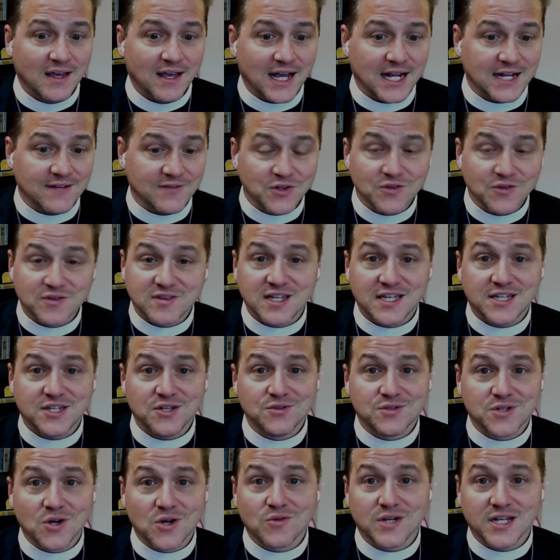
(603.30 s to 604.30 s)
And if you think you
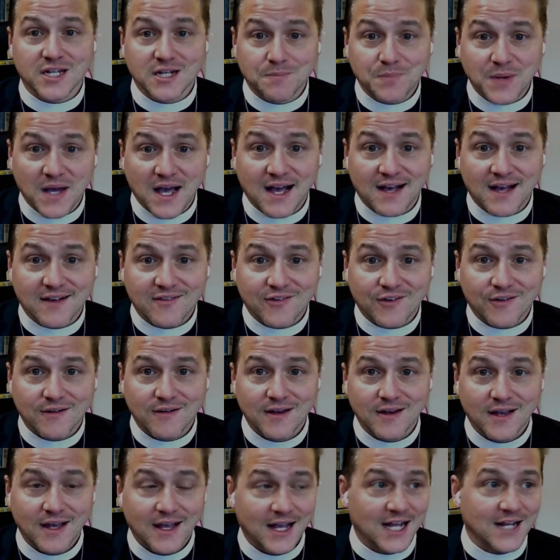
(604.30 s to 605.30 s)
don't need a pastor,
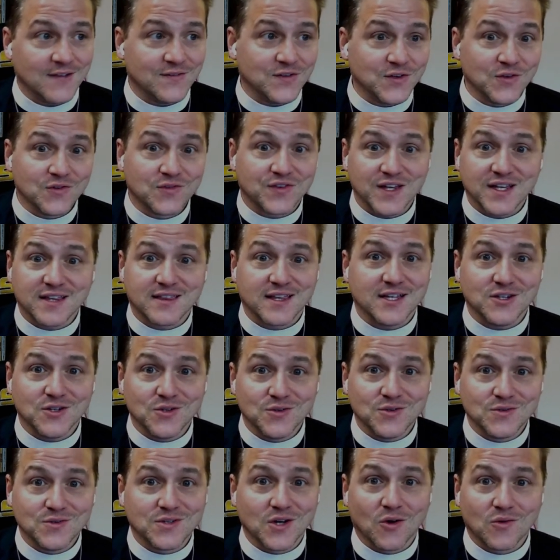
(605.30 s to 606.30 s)
if you think that
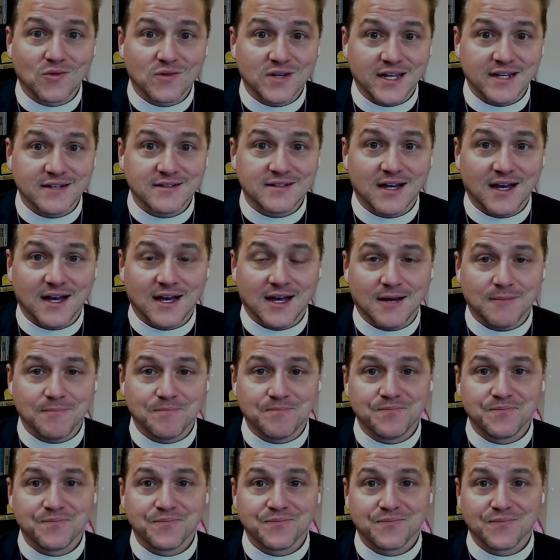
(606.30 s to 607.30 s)
you don't need
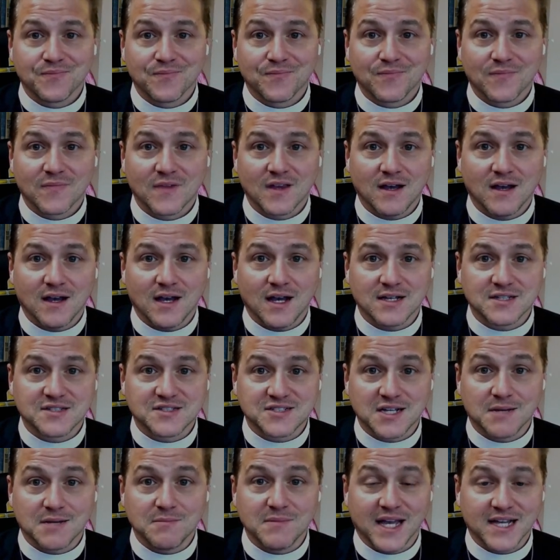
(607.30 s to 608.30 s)

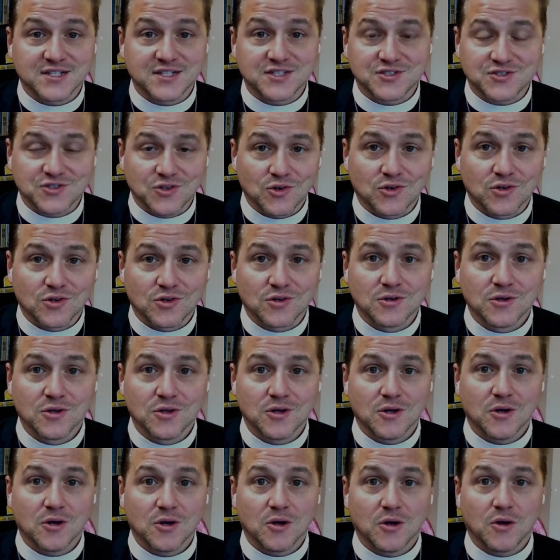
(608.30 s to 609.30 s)
some external
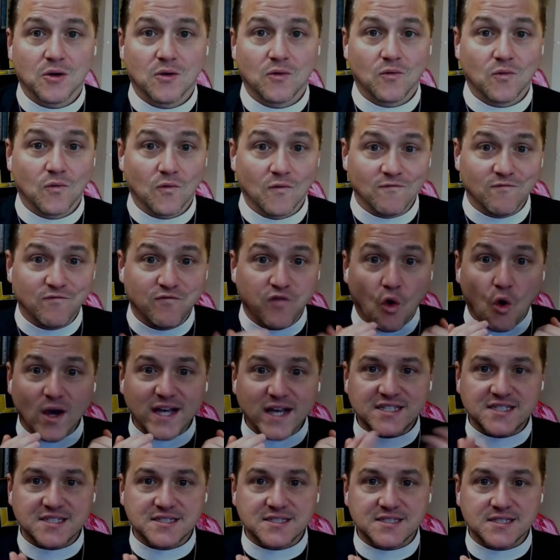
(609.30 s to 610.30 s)

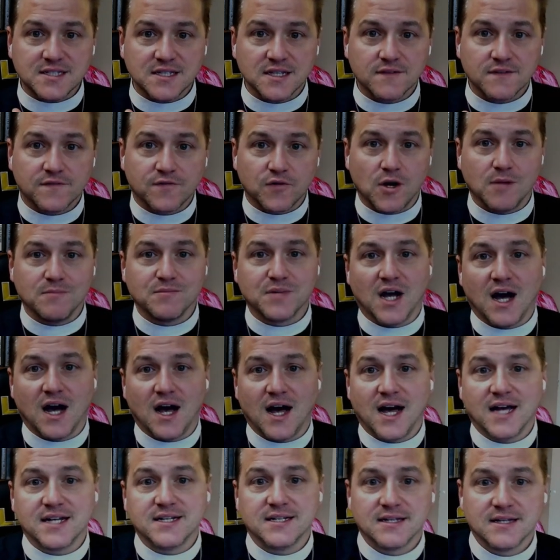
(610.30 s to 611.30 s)
voice from
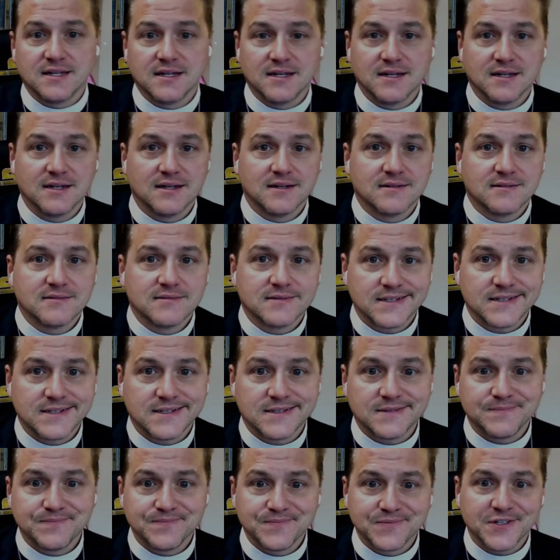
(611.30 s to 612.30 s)
God,
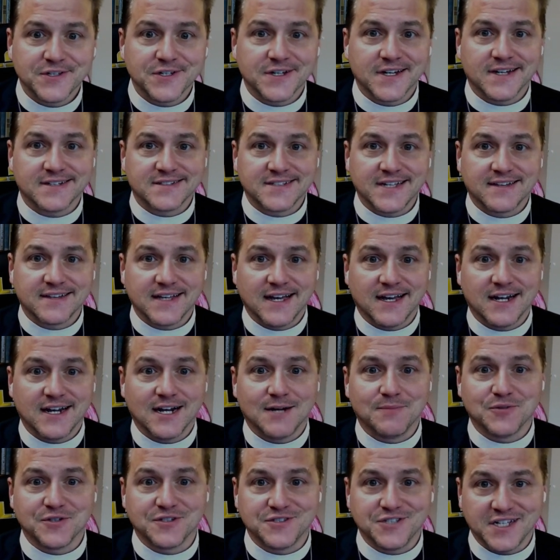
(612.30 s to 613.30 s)
well, you got to take that up
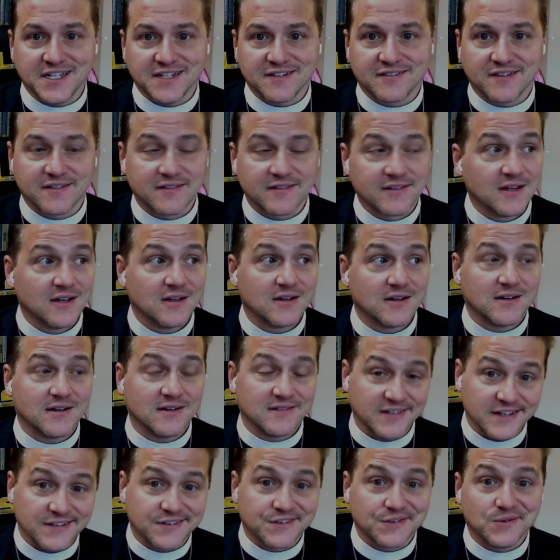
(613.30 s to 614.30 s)
with Jesus, because
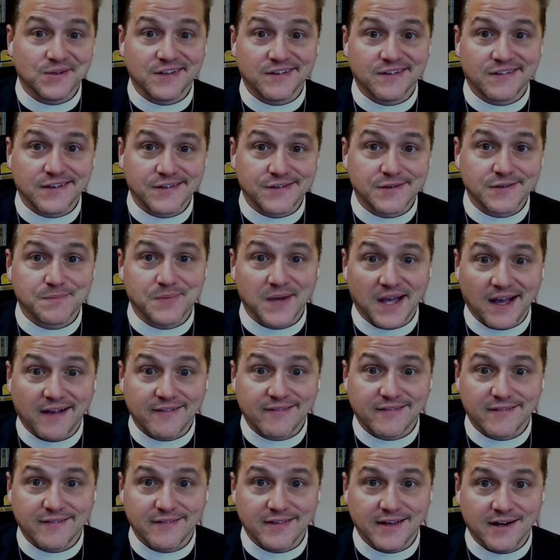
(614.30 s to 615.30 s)
he's the one that sent your
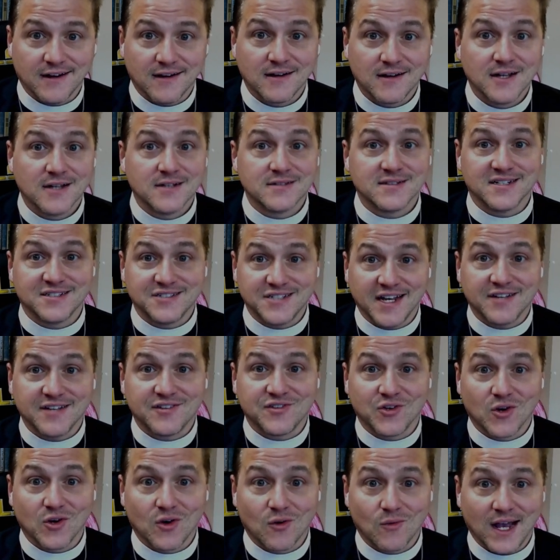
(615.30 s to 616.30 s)
pastor there to chase
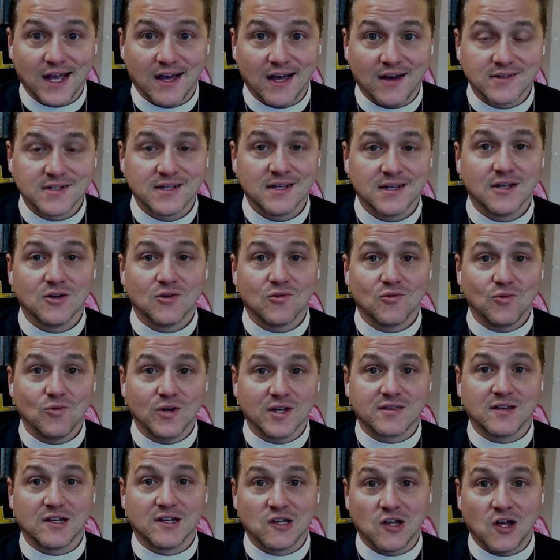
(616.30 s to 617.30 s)
you around
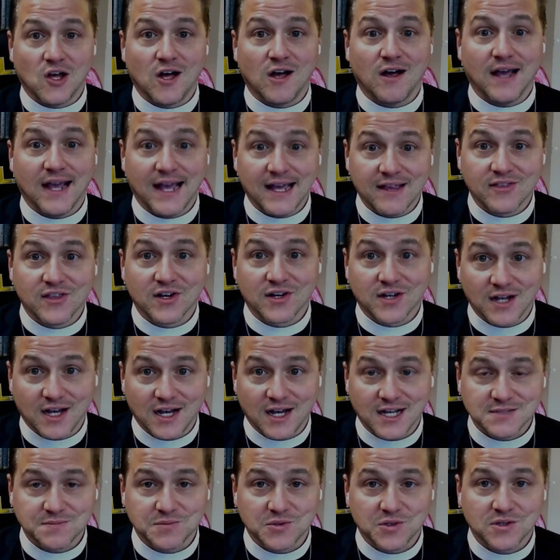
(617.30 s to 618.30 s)
with the law and the
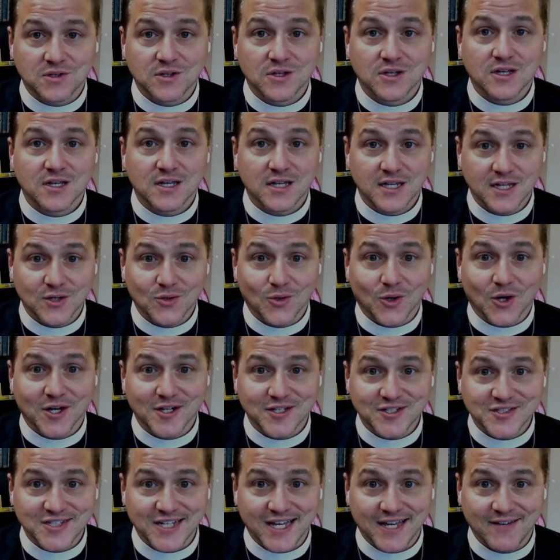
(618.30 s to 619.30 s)
gospel in order to
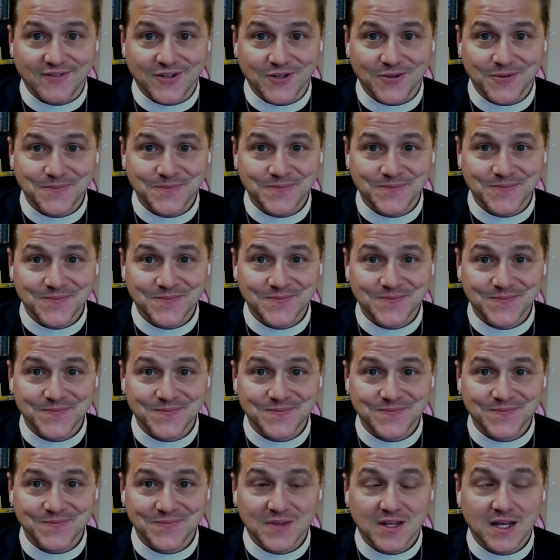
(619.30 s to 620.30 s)
save
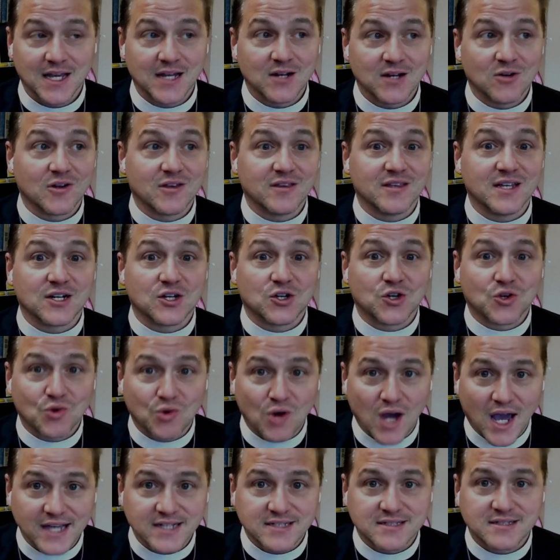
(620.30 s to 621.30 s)
you, in order that
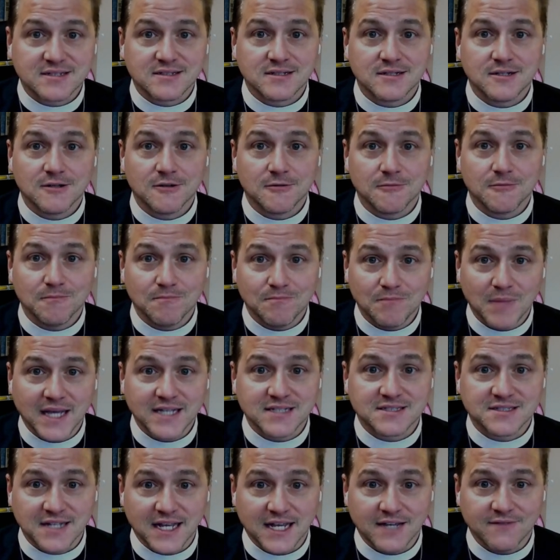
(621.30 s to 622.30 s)
Christ may
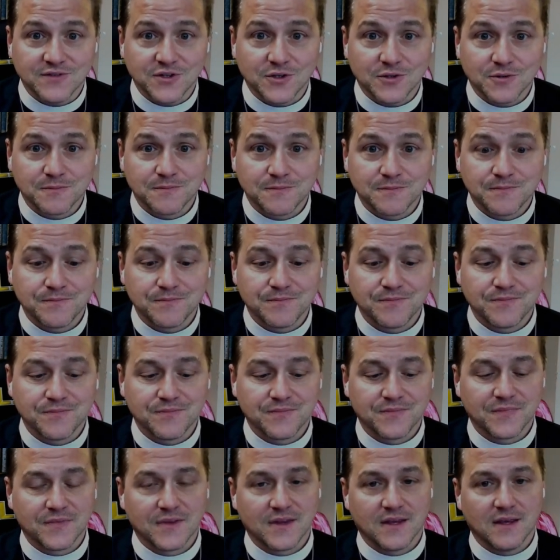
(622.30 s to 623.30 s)
save you.
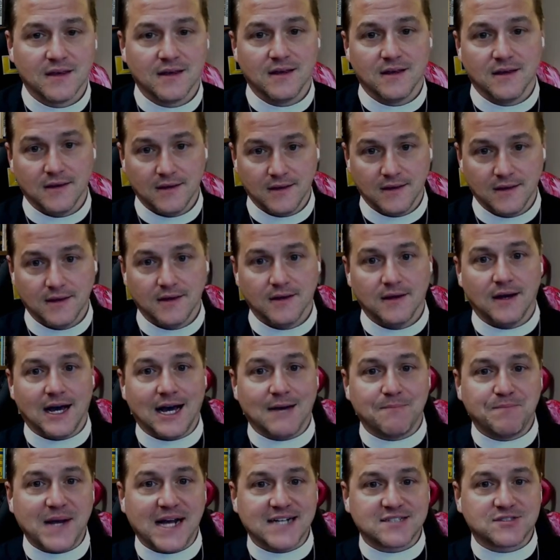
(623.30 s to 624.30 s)

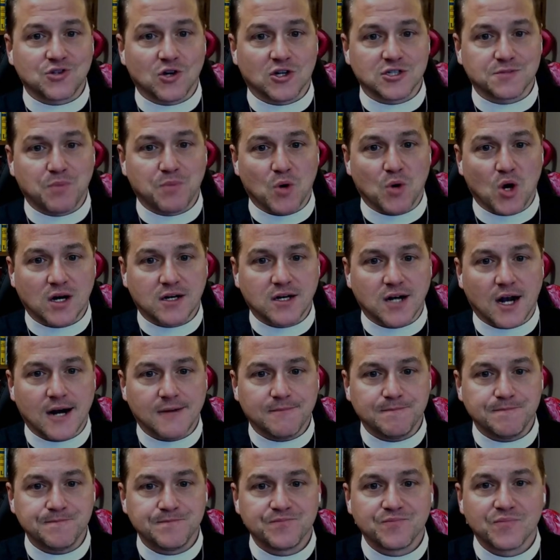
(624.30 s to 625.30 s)
I'm Pastor George
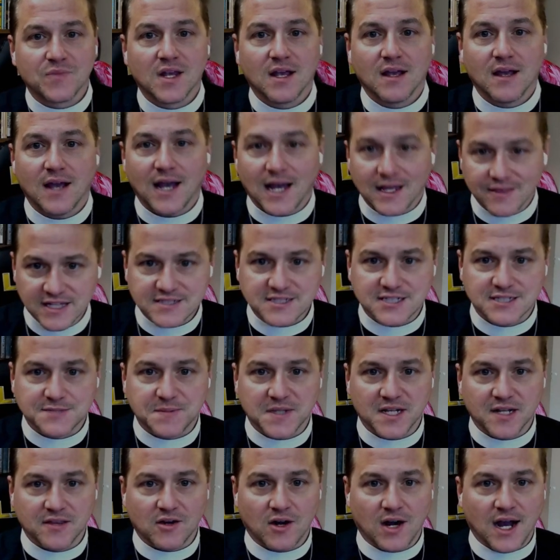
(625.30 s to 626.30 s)
Borghardt, and this has
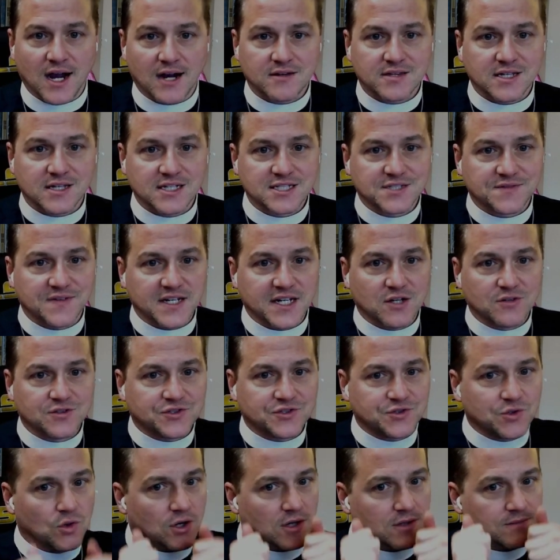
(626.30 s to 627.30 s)
been another Higher Things Video
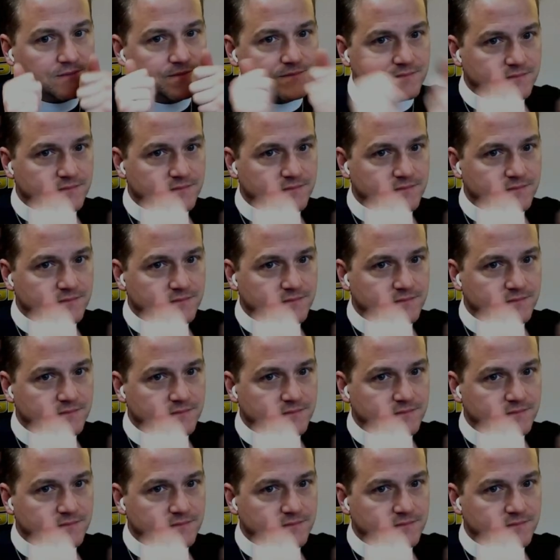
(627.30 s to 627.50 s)
Short.